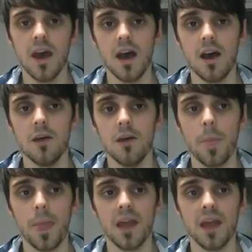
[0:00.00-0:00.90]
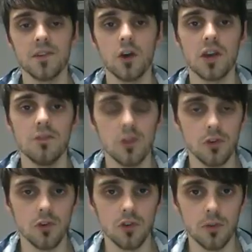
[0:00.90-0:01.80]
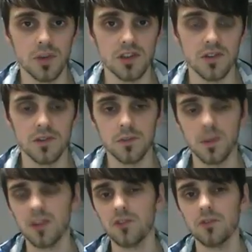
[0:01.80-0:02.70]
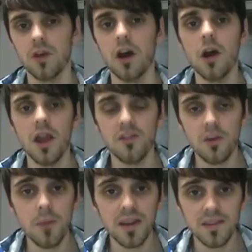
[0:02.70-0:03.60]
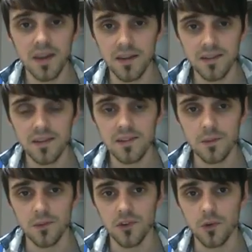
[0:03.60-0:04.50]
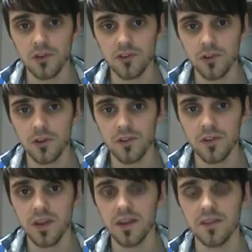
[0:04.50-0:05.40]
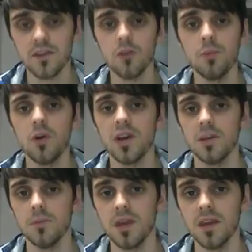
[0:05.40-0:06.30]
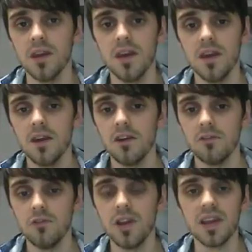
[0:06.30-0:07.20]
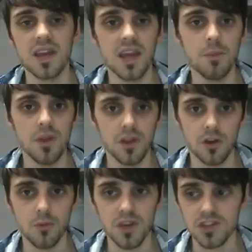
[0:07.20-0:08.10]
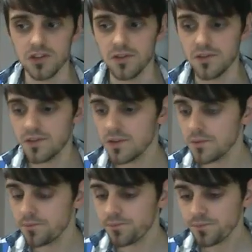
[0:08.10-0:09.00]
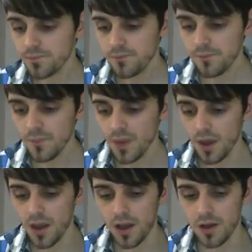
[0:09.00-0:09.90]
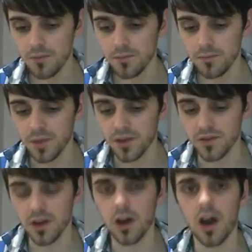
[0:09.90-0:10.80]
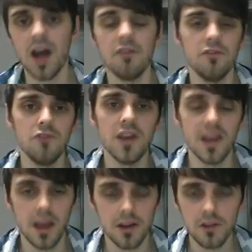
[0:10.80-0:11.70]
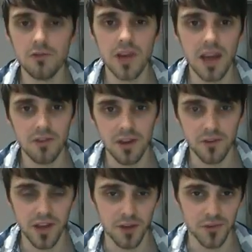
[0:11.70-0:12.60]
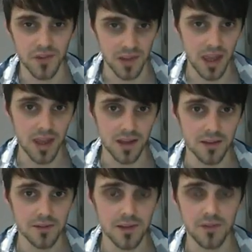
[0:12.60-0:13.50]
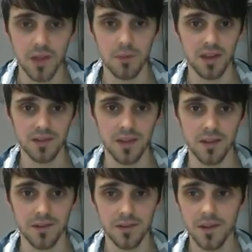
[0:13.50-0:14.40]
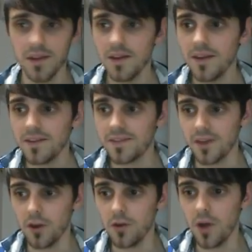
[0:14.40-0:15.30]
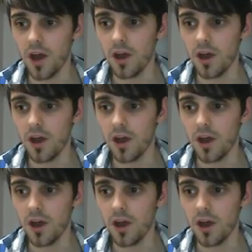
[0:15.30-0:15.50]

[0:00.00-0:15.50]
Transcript: and start giving you your commissions. Because if I'm maxing out the system at $200 a day, there's no point in me really keeping the commissions because I don't really have anything else to gain, if that makes sense. So